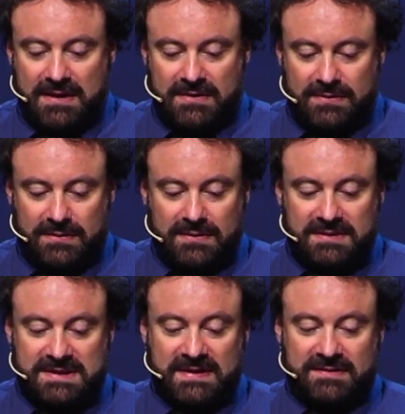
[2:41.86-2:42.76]

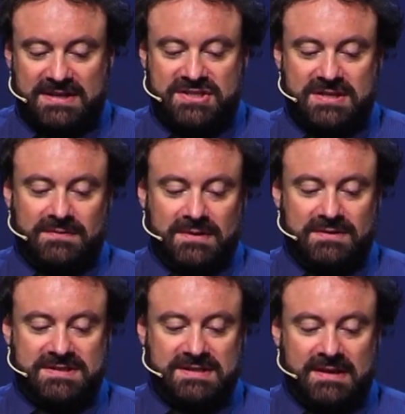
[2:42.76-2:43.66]
called The Christian
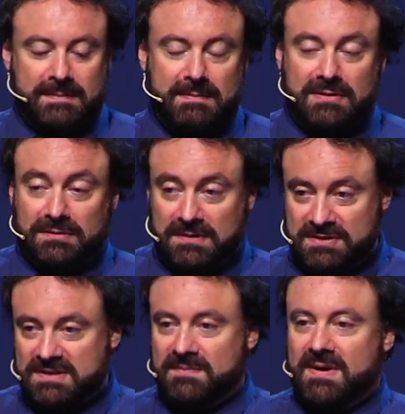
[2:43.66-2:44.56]
Roots, the Biblical
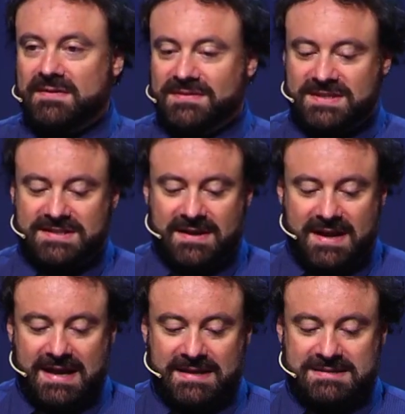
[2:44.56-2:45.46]
Roots of Modern
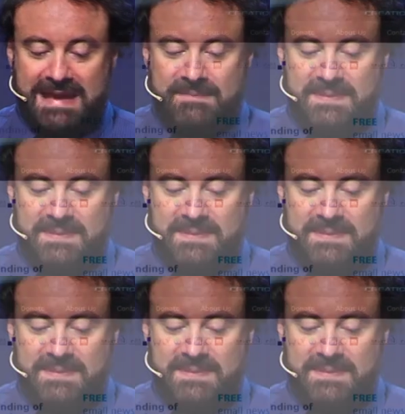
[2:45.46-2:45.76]
Science. That